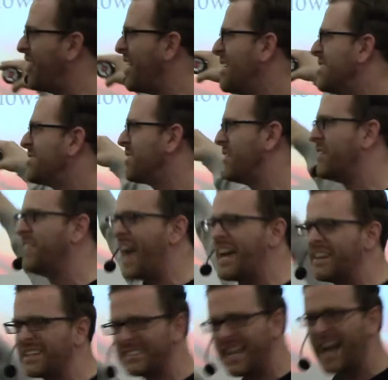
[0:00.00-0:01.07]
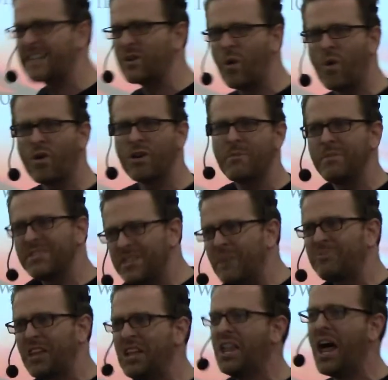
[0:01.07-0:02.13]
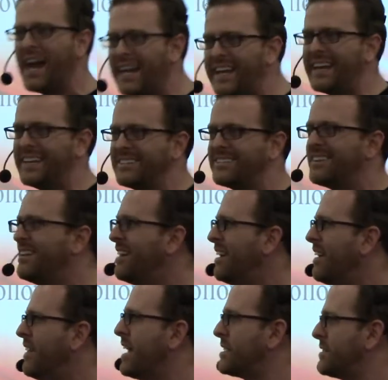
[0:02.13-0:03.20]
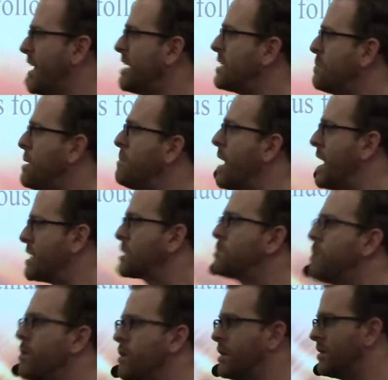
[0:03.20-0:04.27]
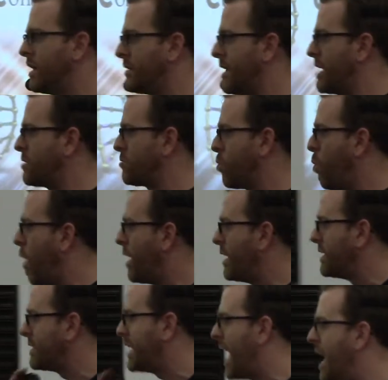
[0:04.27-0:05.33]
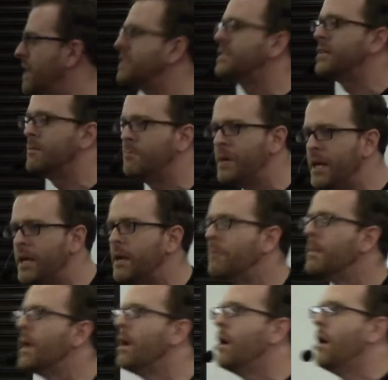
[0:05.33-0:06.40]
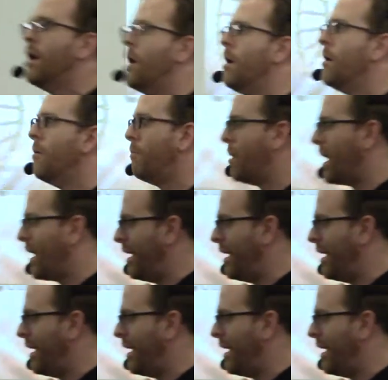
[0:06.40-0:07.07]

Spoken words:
things or that exact order, but something like it. That tends to be my experience, that's what it tends to be. But